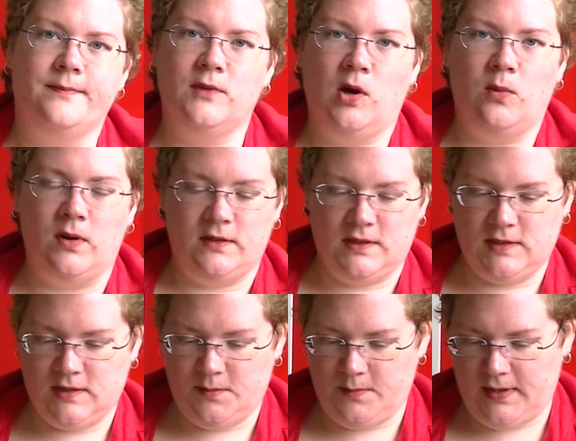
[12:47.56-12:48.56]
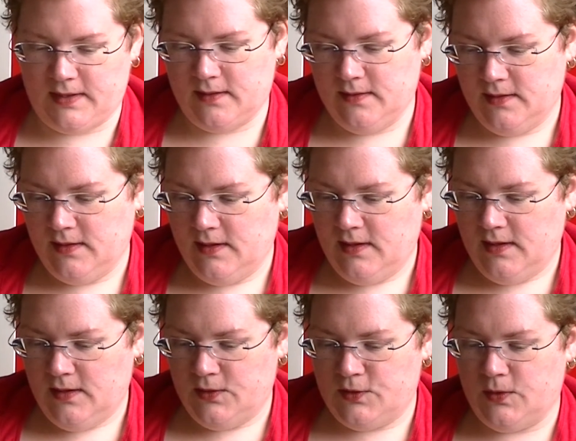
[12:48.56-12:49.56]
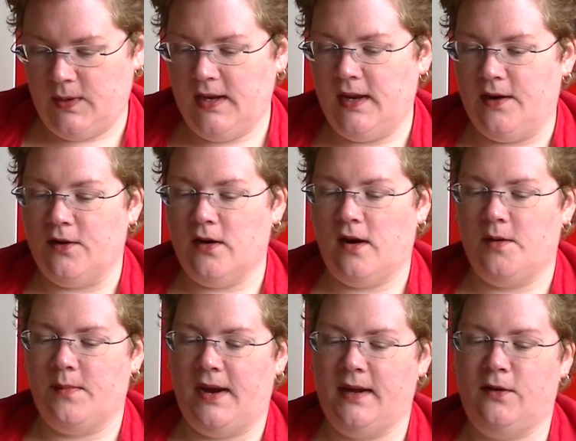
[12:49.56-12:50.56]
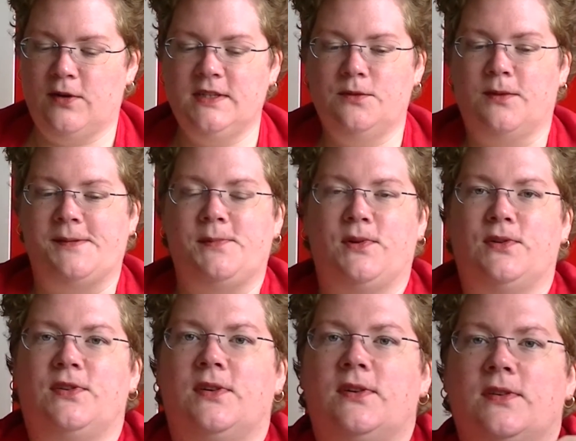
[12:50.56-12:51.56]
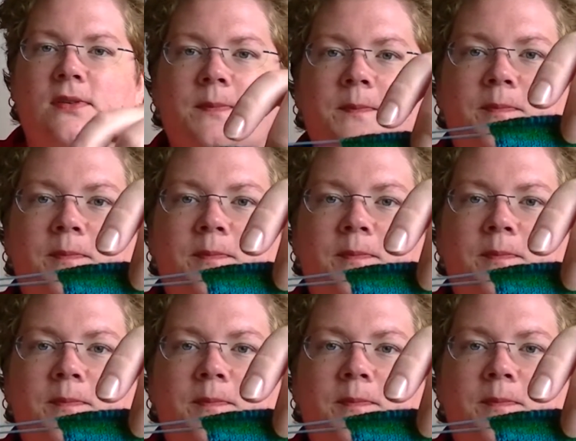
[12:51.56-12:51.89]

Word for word: not wanting to come back. So in here are my Crazy Rainbow socks.